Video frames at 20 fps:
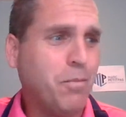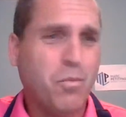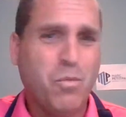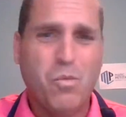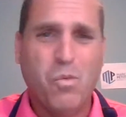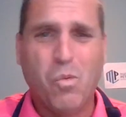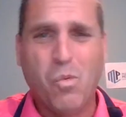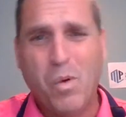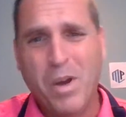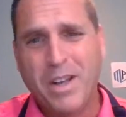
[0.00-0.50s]

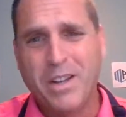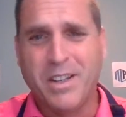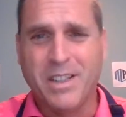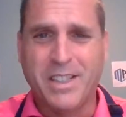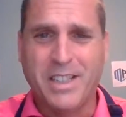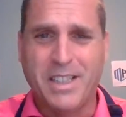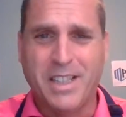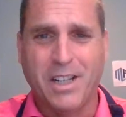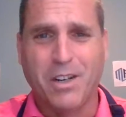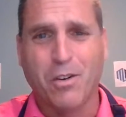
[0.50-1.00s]
when to
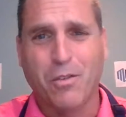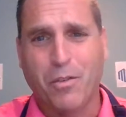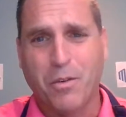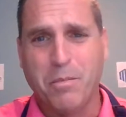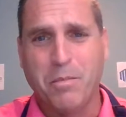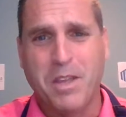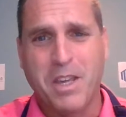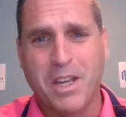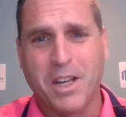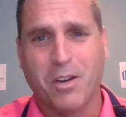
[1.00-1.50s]
steer
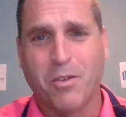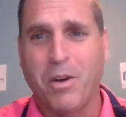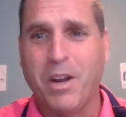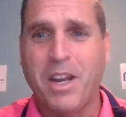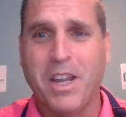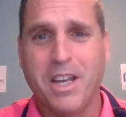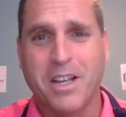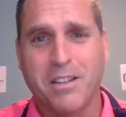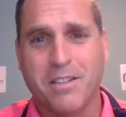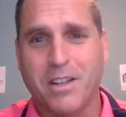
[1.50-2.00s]
from the
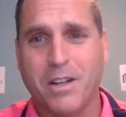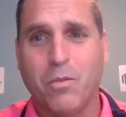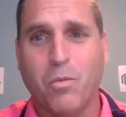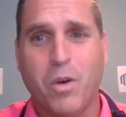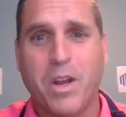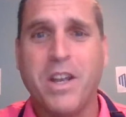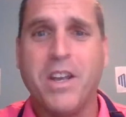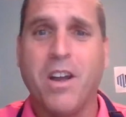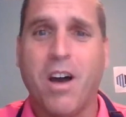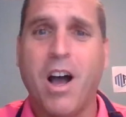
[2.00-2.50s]
ingredients and
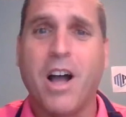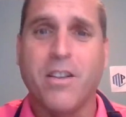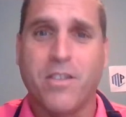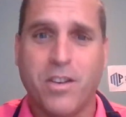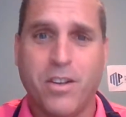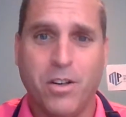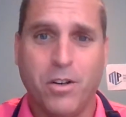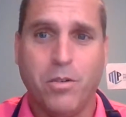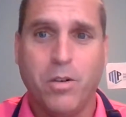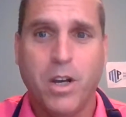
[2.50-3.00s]
when not
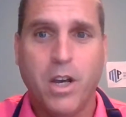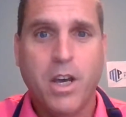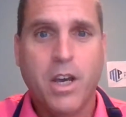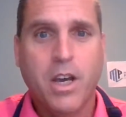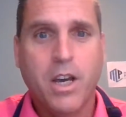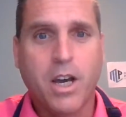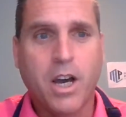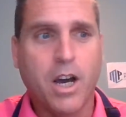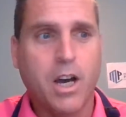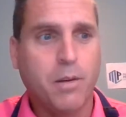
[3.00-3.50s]
to,
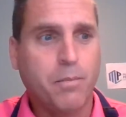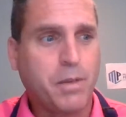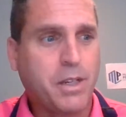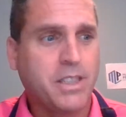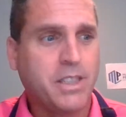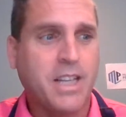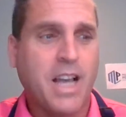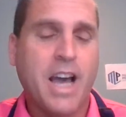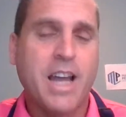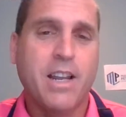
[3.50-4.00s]

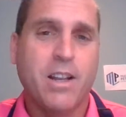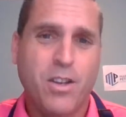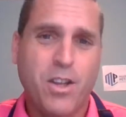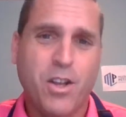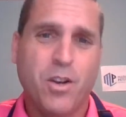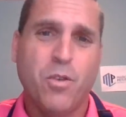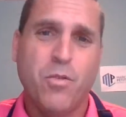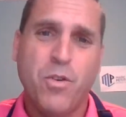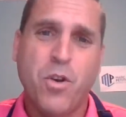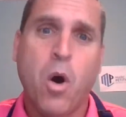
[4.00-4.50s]
because that
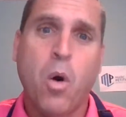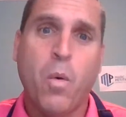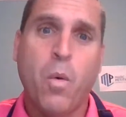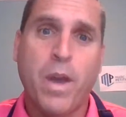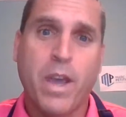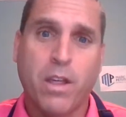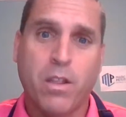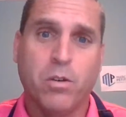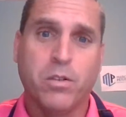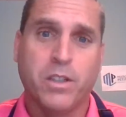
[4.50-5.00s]

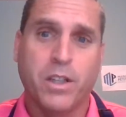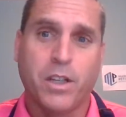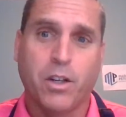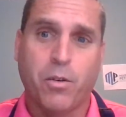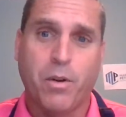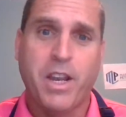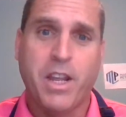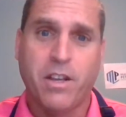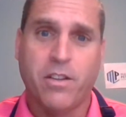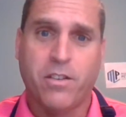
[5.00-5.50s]
knowing those
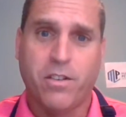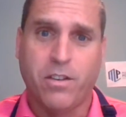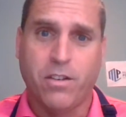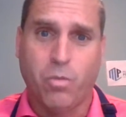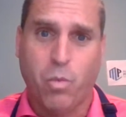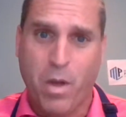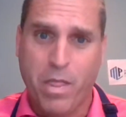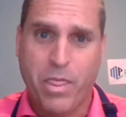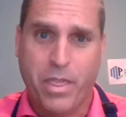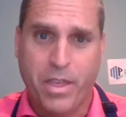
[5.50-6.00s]
ingredients is
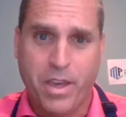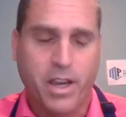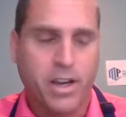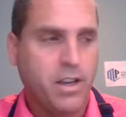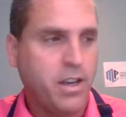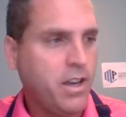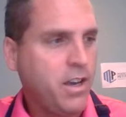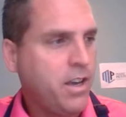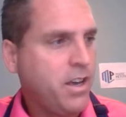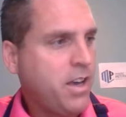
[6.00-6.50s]
one thing,
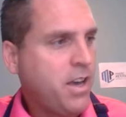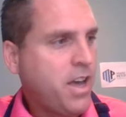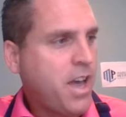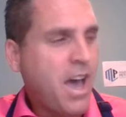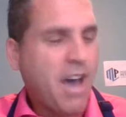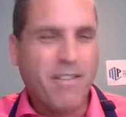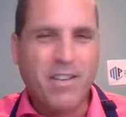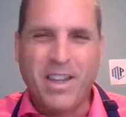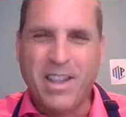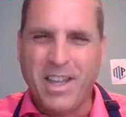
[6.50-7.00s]

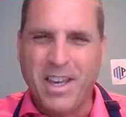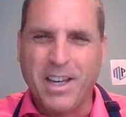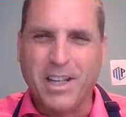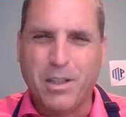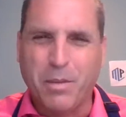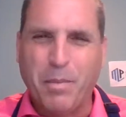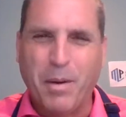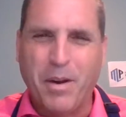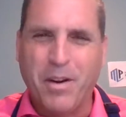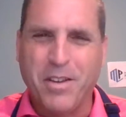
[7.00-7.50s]
having the
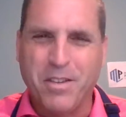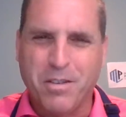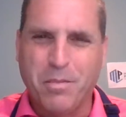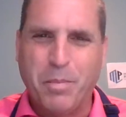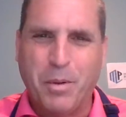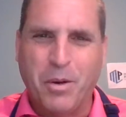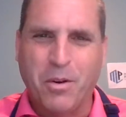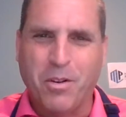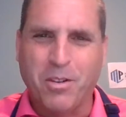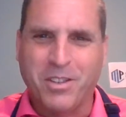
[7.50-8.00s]
experience to
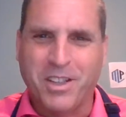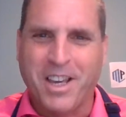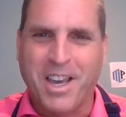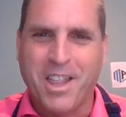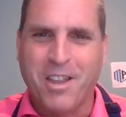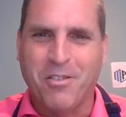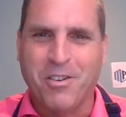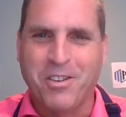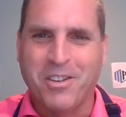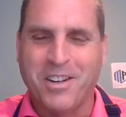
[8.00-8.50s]
put it all
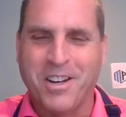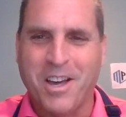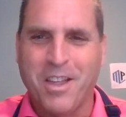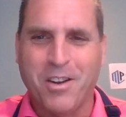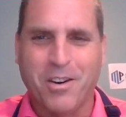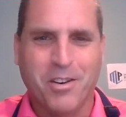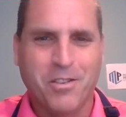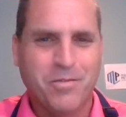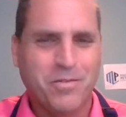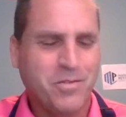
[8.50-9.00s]
together is
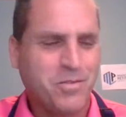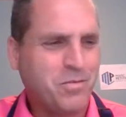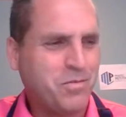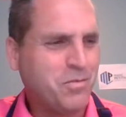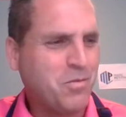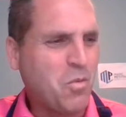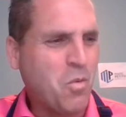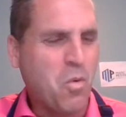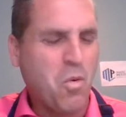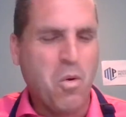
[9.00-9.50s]
another.
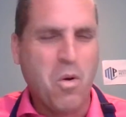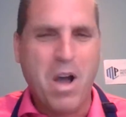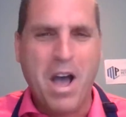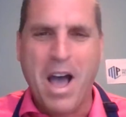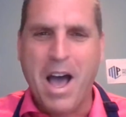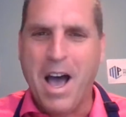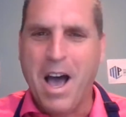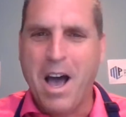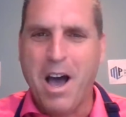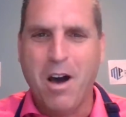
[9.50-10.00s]

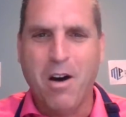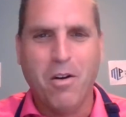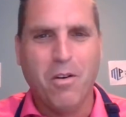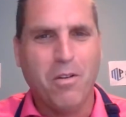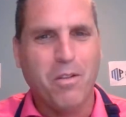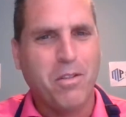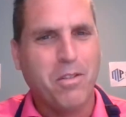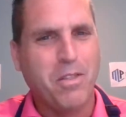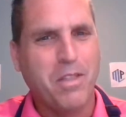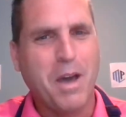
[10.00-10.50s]
Wow,
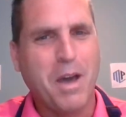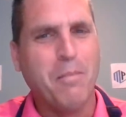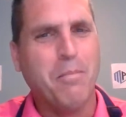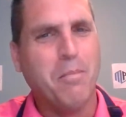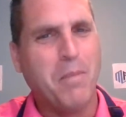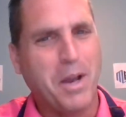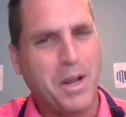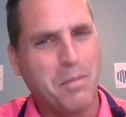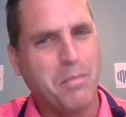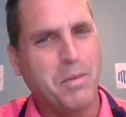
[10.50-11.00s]
that
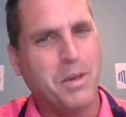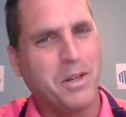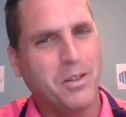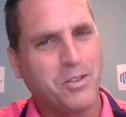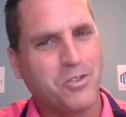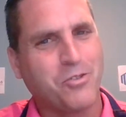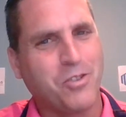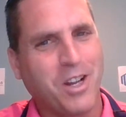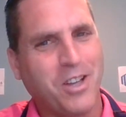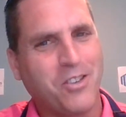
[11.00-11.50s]
might have been a
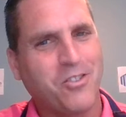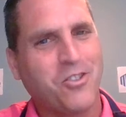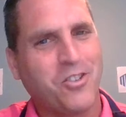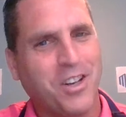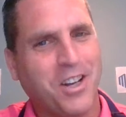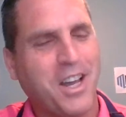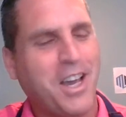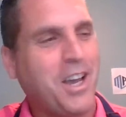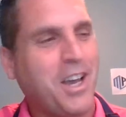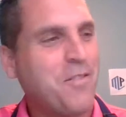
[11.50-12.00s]
stretch
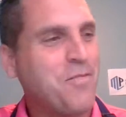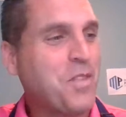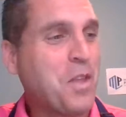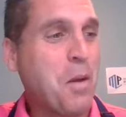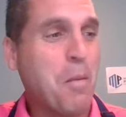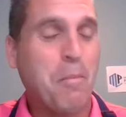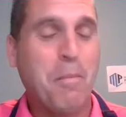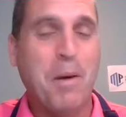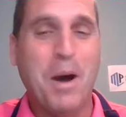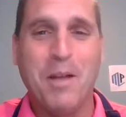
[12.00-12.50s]
today,
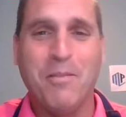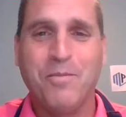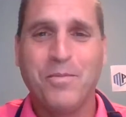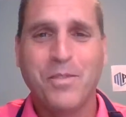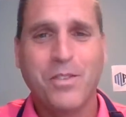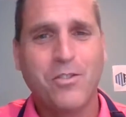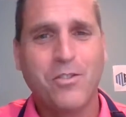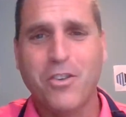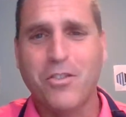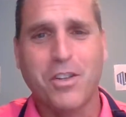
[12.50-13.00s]
but
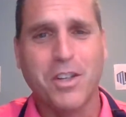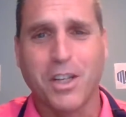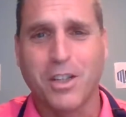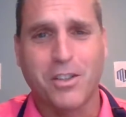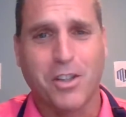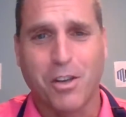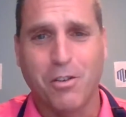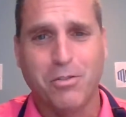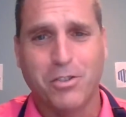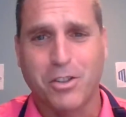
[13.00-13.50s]
just an
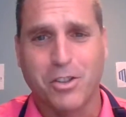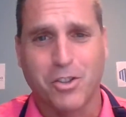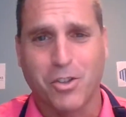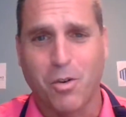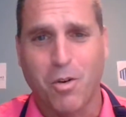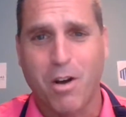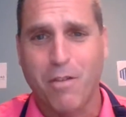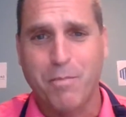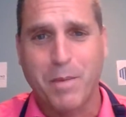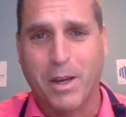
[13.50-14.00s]
excuse to
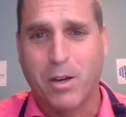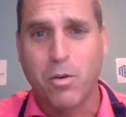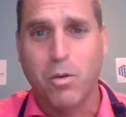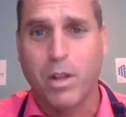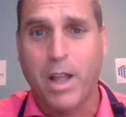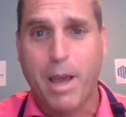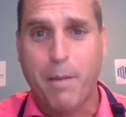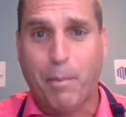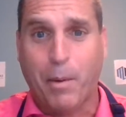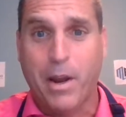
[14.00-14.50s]
show off my
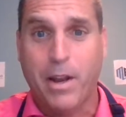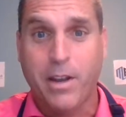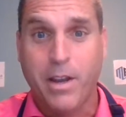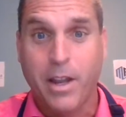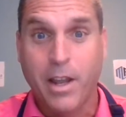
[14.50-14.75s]
cool apron.